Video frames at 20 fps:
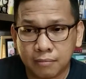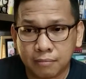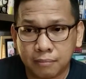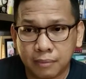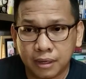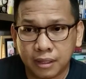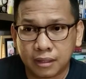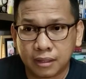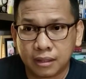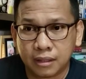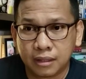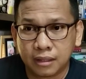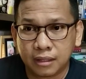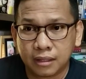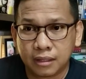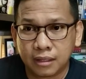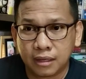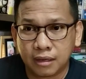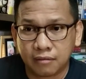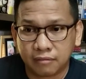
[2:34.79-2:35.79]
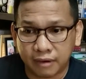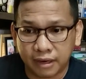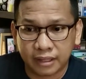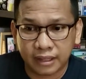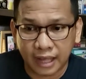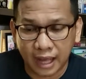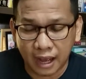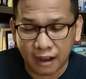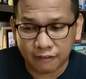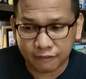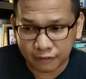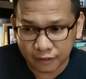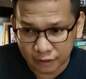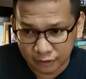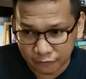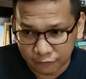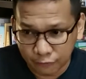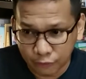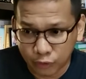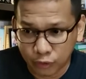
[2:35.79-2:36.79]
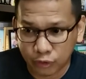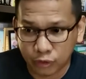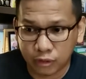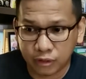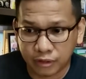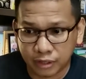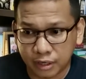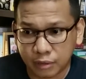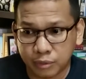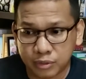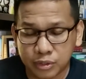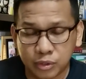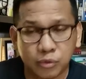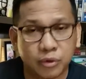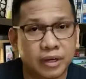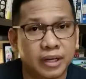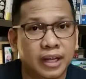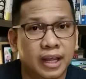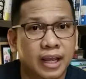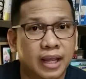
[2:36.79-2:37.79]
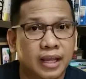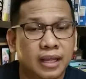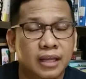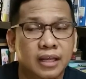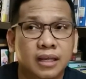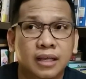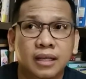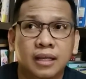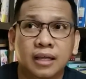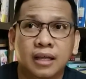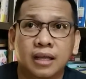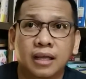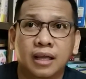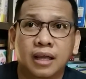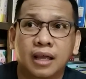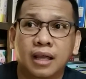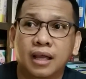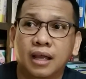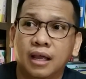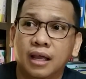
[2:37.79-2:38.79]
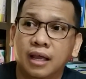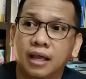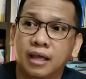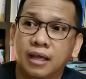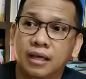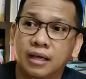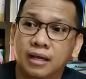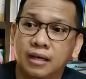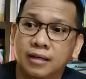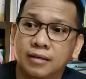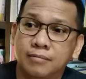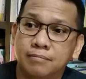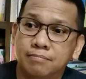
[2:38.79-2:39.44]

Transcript: but right after the fall, there was already a